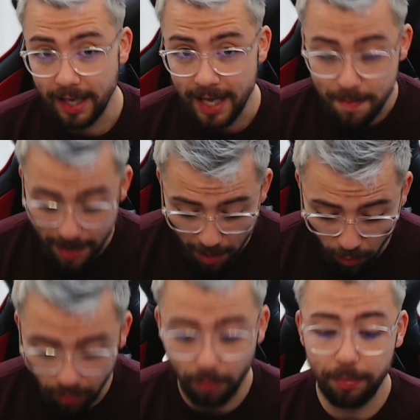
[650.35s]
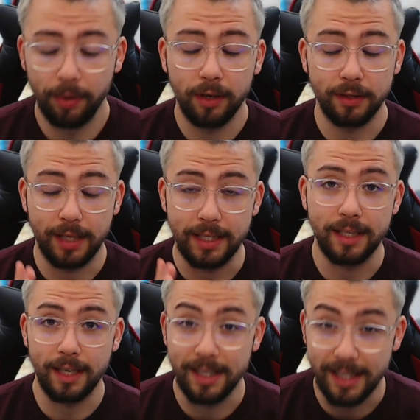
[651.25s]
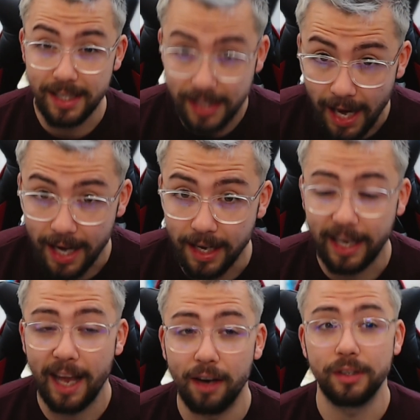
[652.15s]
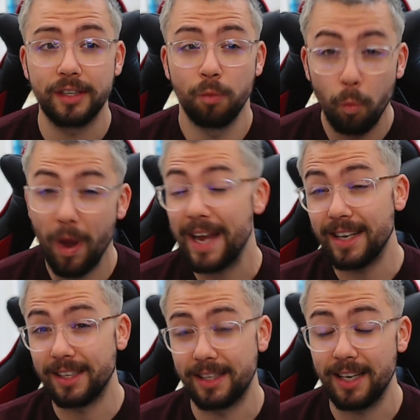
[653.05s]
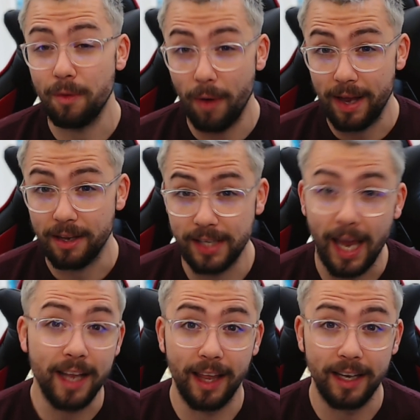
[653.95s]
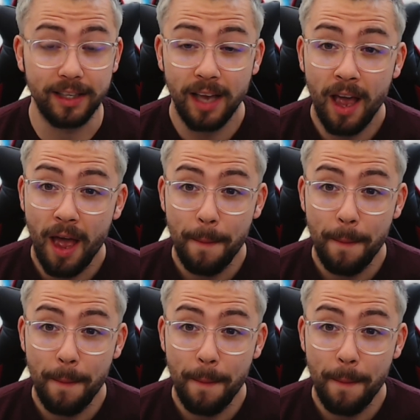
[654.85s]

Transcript: Keep it up, because this is insane. I cannot wait to see where you take this.